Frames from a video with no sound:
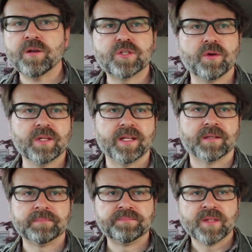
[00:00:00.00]
Totally
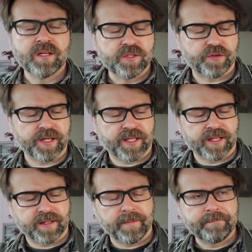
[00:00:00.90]

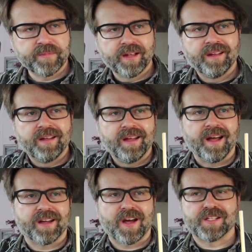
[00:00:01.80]
drinking
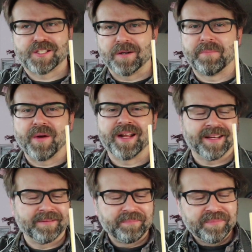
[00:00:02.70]
a custard
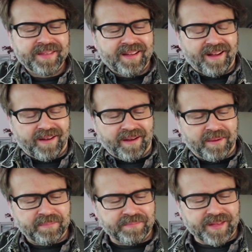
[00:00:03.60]
pudding.
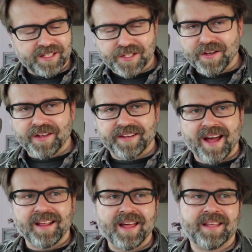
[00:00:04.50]
That's good.
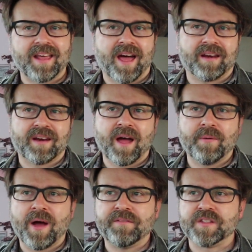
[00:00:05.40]
I like that. I
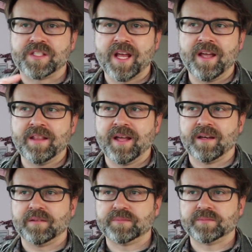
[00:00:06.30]
will have to say
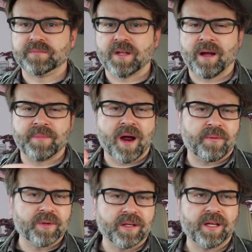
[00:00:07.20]
that I'm not
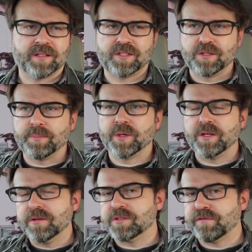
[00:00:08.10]
really a super
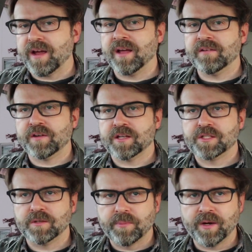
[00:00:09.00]
huge fan of
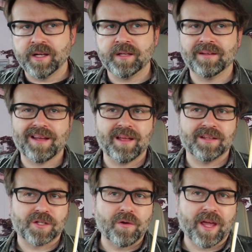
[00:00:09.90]
custard pudding.
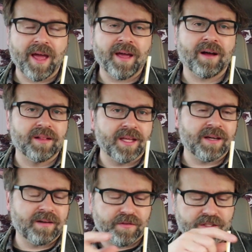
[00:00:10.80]
It's okay. I'll eat
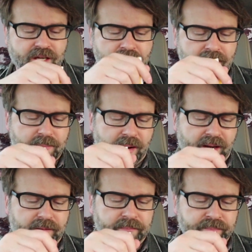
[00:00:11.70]
it if it's there,
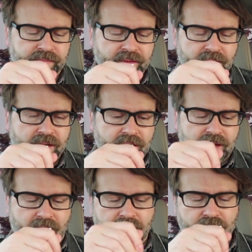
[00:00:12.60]
but
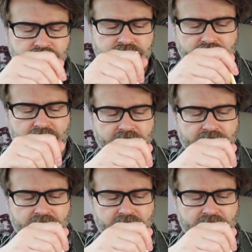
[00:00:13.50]
I don't